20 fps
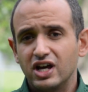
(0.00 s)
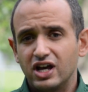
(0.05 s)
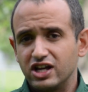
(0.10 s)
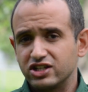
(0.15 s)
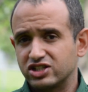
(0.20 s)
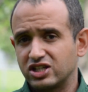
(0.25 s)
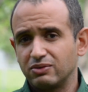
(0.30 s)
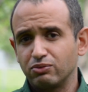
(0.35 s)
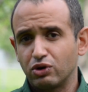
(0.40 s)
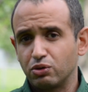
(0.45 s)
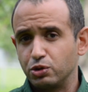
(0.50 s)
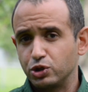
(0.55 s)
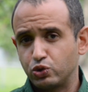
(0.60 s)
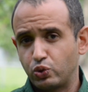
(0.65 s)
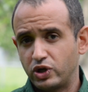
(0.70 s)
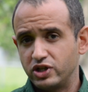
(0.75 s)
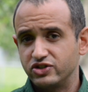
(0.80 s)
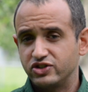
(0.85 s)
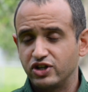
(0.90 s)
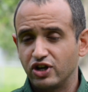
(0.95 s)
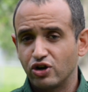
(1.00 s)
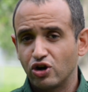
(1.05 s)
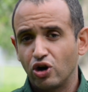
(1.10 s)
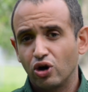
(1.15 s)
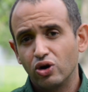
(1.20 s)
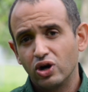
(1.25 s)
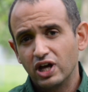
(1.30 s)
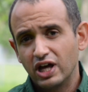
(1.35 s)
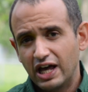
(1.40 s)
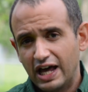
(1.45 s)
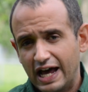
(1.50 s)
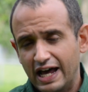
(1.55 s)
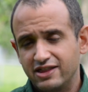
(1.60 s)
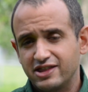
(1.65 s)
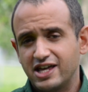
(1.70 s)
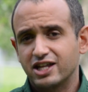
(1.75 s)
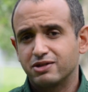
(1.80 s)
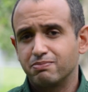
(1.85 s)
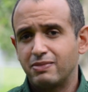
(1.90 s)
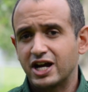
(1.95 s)
is somewhere between 0 and
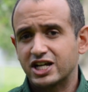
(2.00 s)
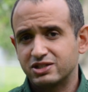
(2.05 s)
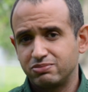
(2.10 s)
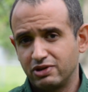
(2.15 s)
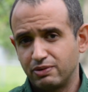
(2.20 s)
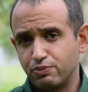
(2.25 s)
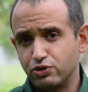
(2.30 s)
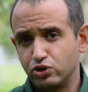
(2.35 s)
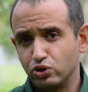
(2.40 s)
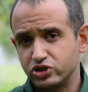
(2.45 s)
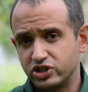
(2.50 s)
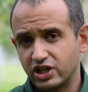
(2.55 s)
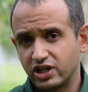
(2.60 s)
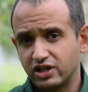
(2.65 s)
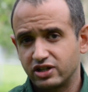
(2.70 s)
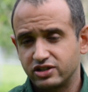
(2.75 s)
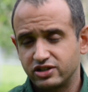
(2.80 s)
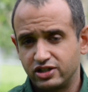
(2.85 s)
that maximally producing